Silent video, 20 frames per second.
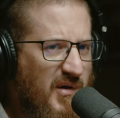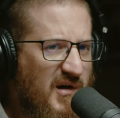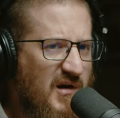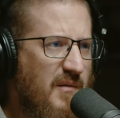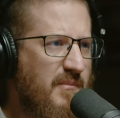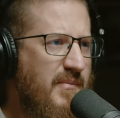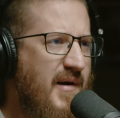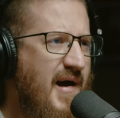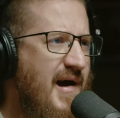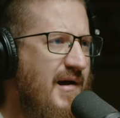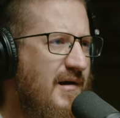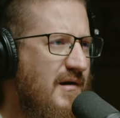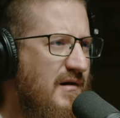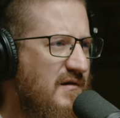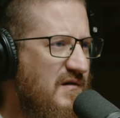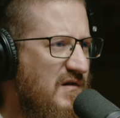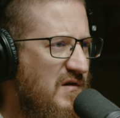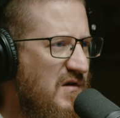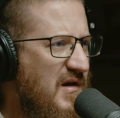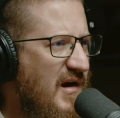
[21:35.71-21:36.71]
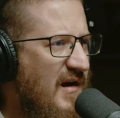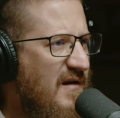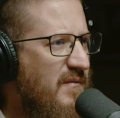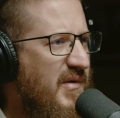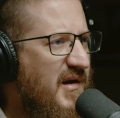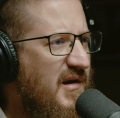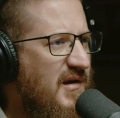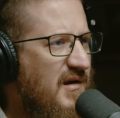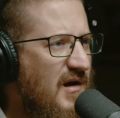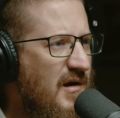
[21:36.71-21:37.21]
pick up patterns and you kind of
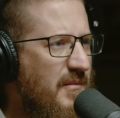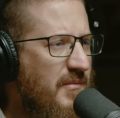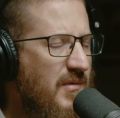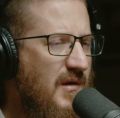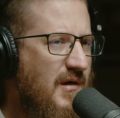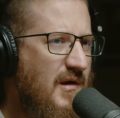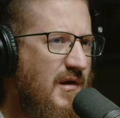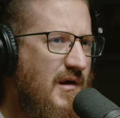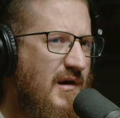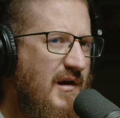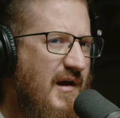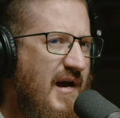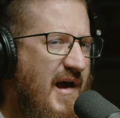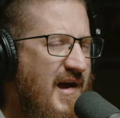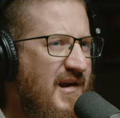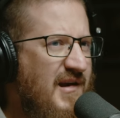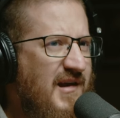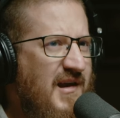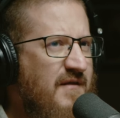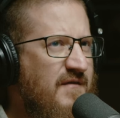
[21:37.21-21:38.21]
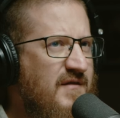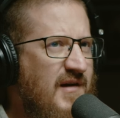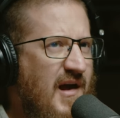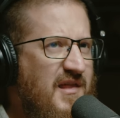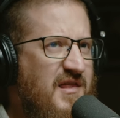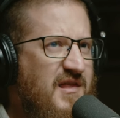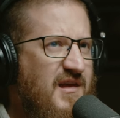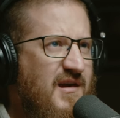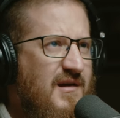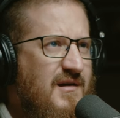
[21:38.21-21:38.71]
pick up. And even
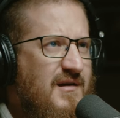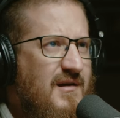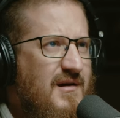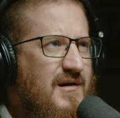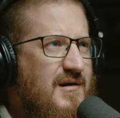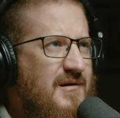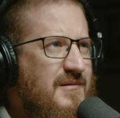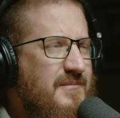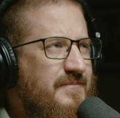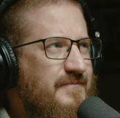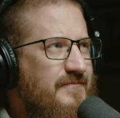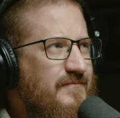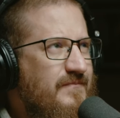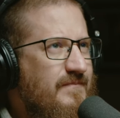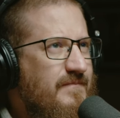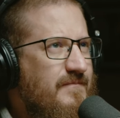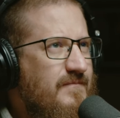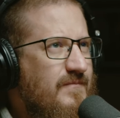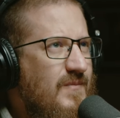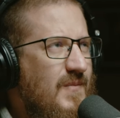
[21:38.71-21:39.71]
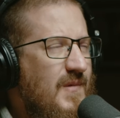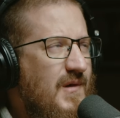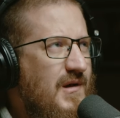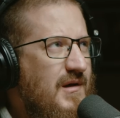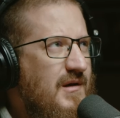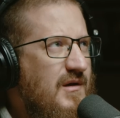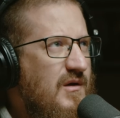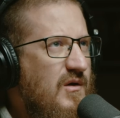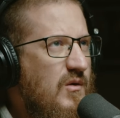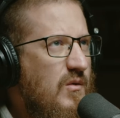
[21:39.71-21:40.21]
I think, and
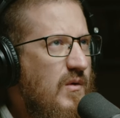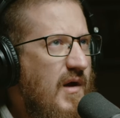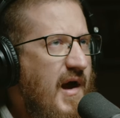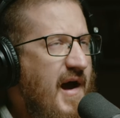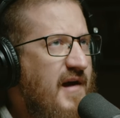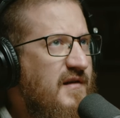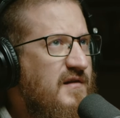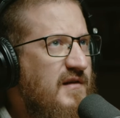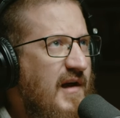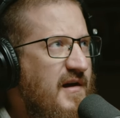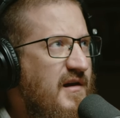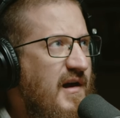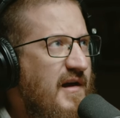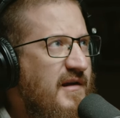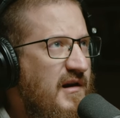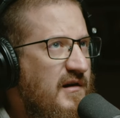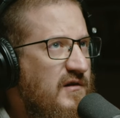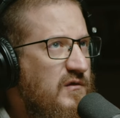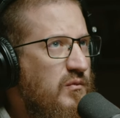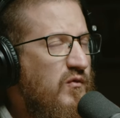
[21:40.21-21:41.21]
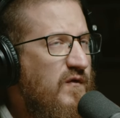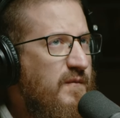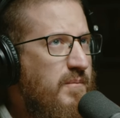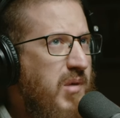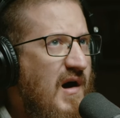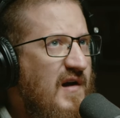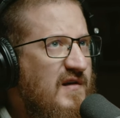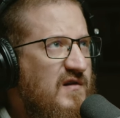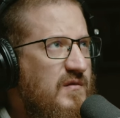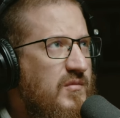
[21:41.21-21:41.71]
it's
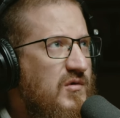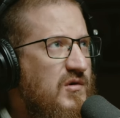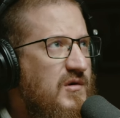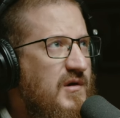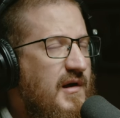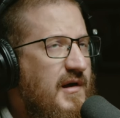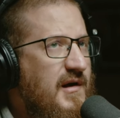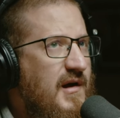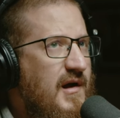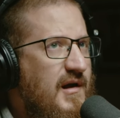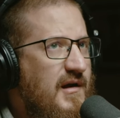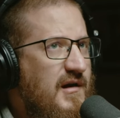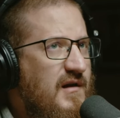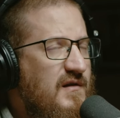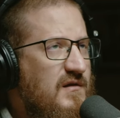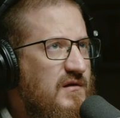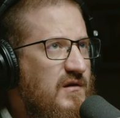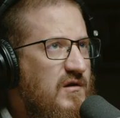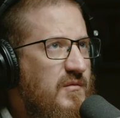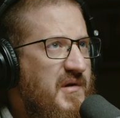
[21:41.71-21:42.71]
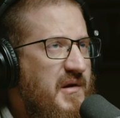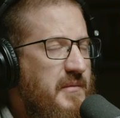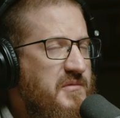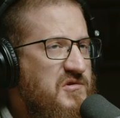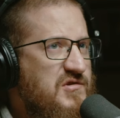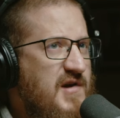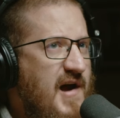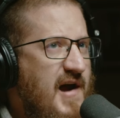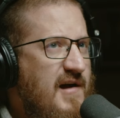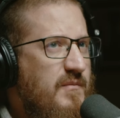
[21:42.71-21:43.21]
possible and it's a little bit
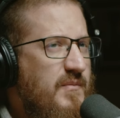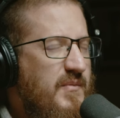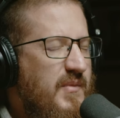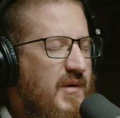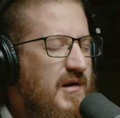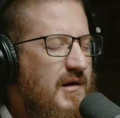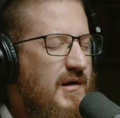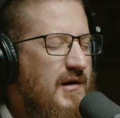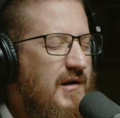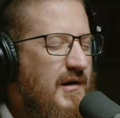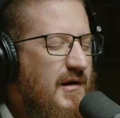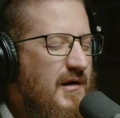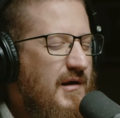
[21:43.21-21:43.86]
abstract, but